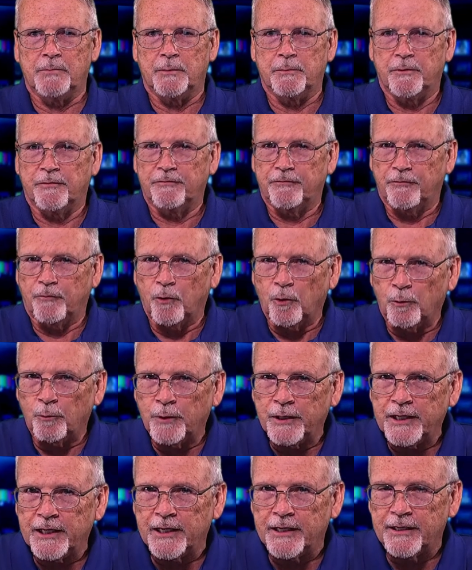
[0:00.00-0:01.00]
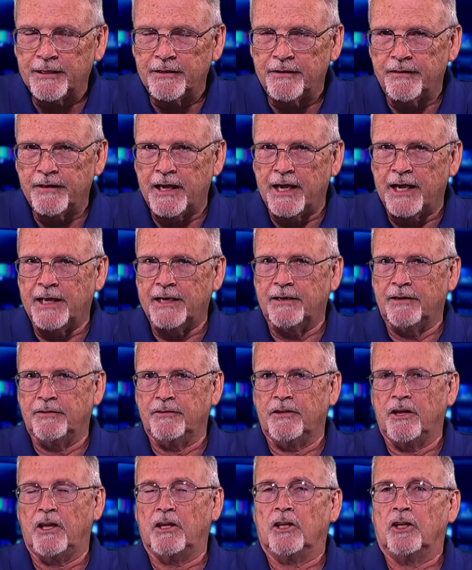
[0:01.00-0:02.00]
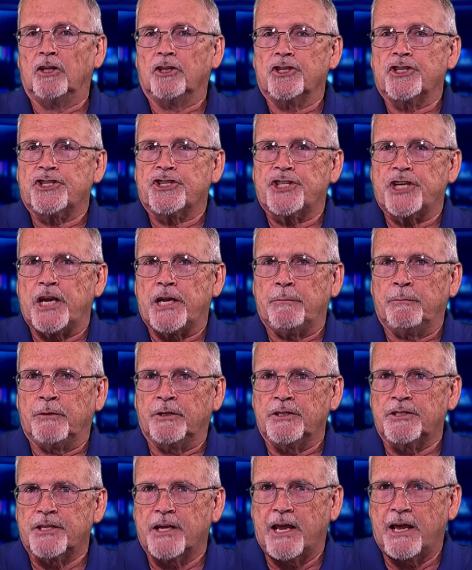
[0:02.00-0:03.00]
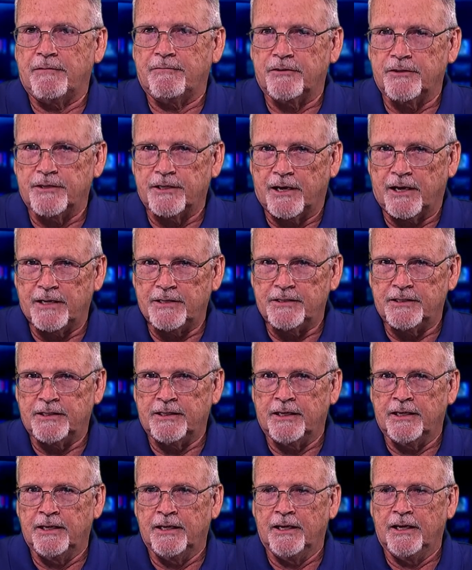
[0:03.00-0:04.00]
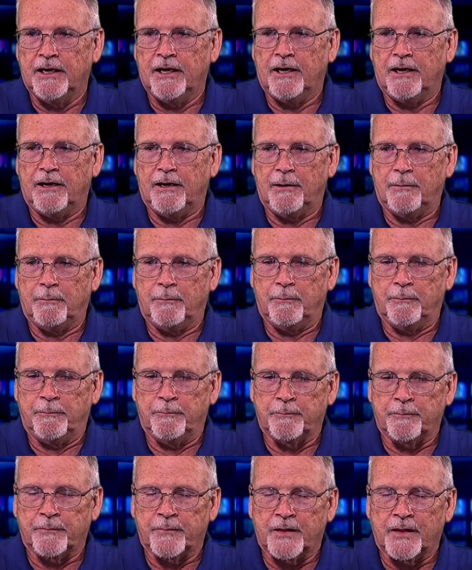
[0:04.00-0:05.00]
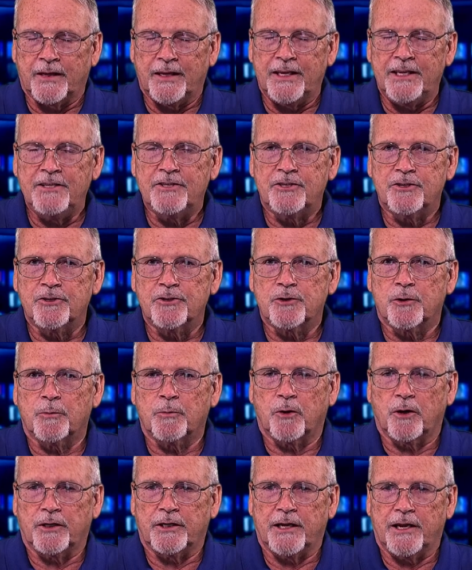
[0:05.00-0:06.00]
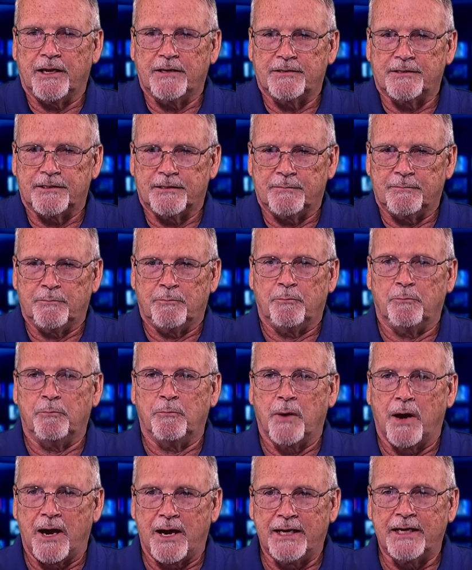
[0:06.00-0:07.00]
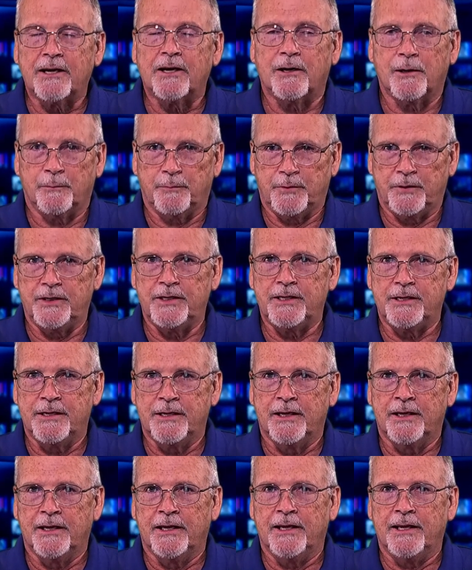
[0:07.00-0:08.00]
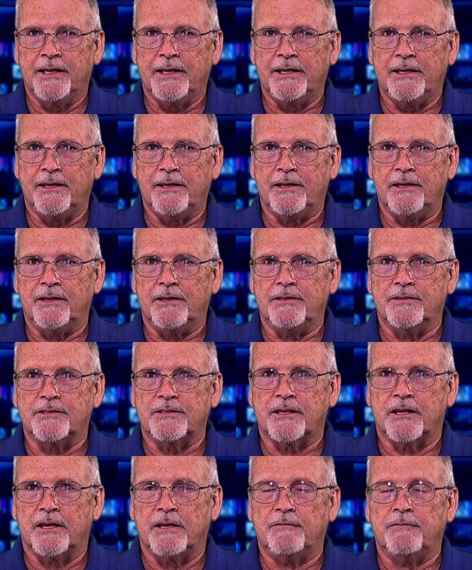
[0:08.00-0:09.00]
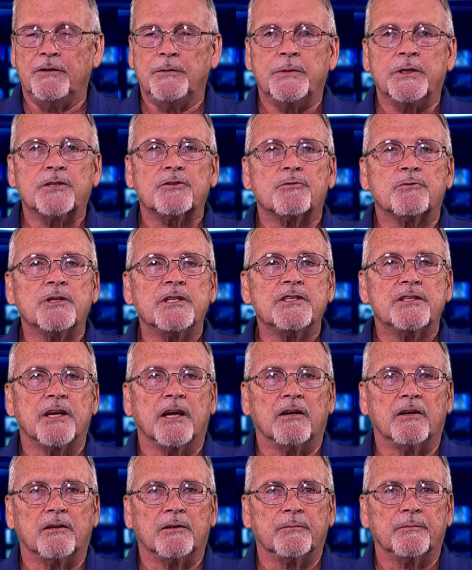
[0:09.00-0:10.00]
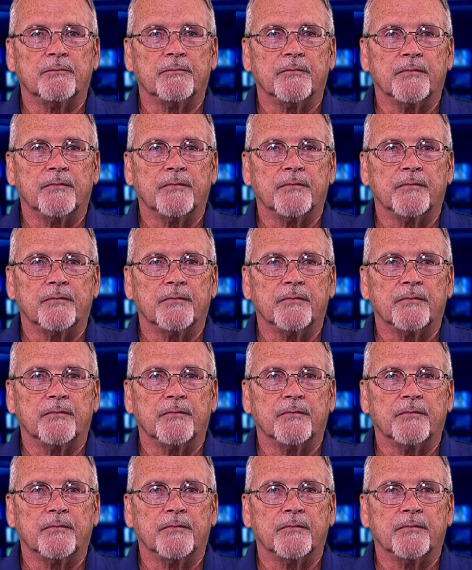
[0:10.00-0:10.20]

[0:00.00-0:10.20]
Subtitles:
But before we get into that, a little shameless advertising. Eastern Shore Broadcasting, my company, is a vMix reseller.